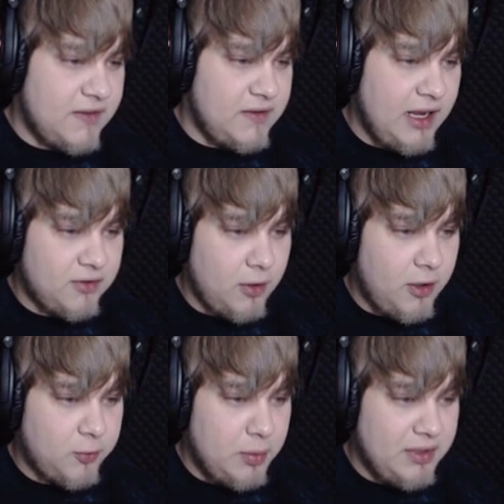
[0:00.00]
Selected
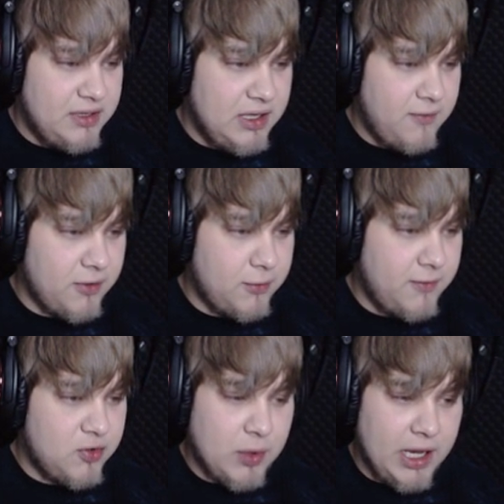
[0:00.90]
dogs will be delivered to
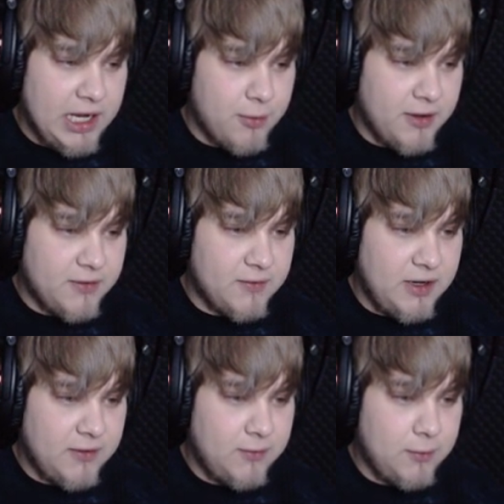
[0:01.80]
the trial areas in
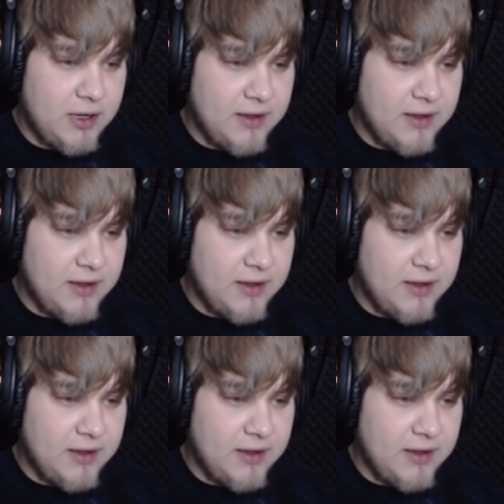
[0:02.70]
the next few